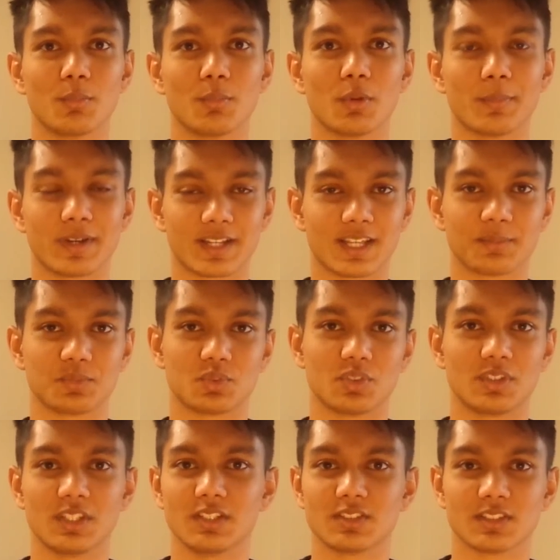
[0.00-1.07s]
My chemistry
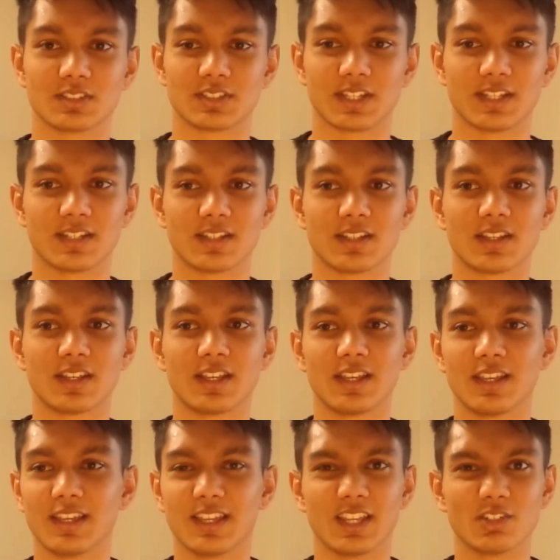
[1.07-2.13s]
teacher said
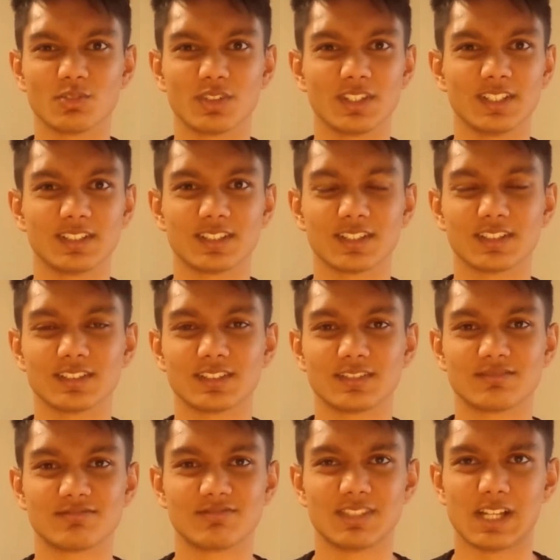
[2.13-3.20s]
it releases
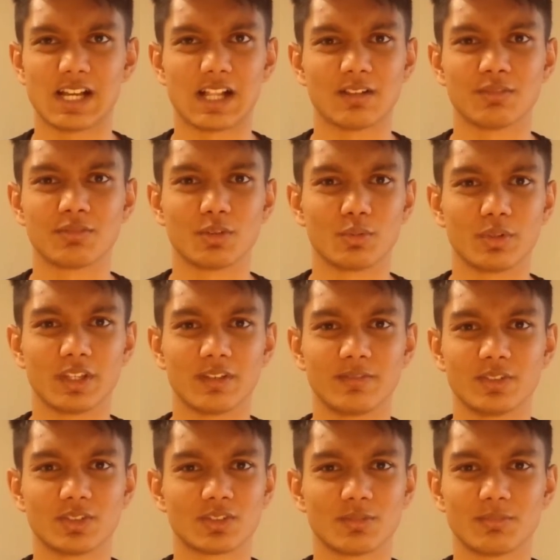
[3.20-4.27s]
alpha
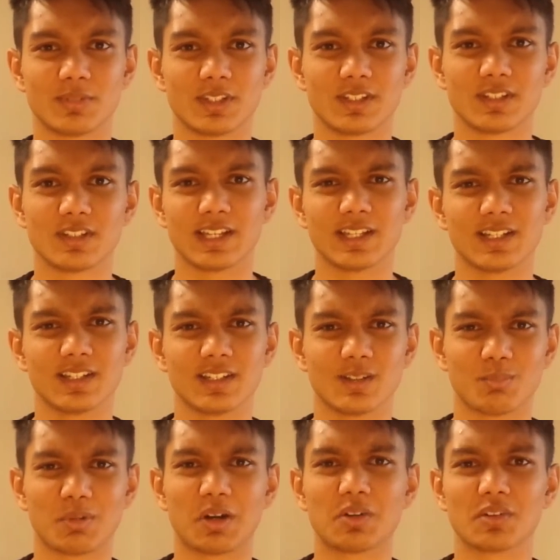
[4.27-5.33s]
waves or something, and
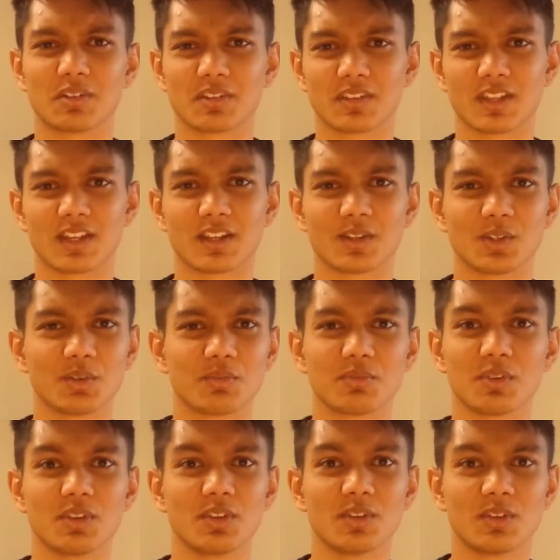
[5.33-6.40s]
apparently they're good
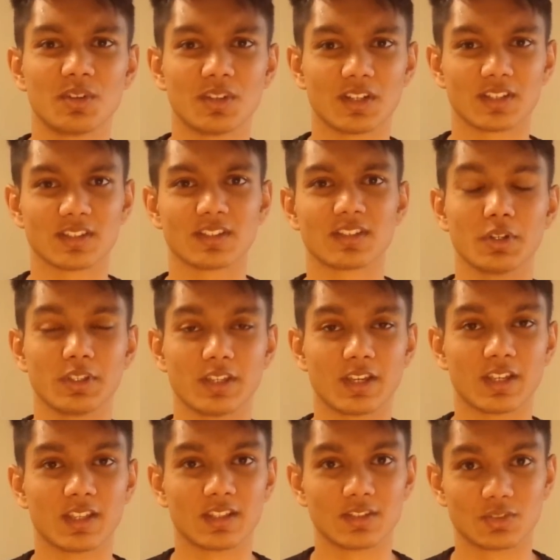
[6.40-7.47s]
for you. I think.
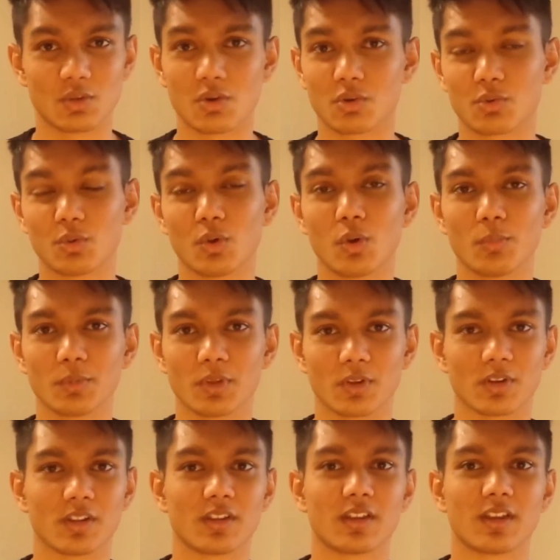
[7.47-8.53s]
Yeah, don't quote me on it.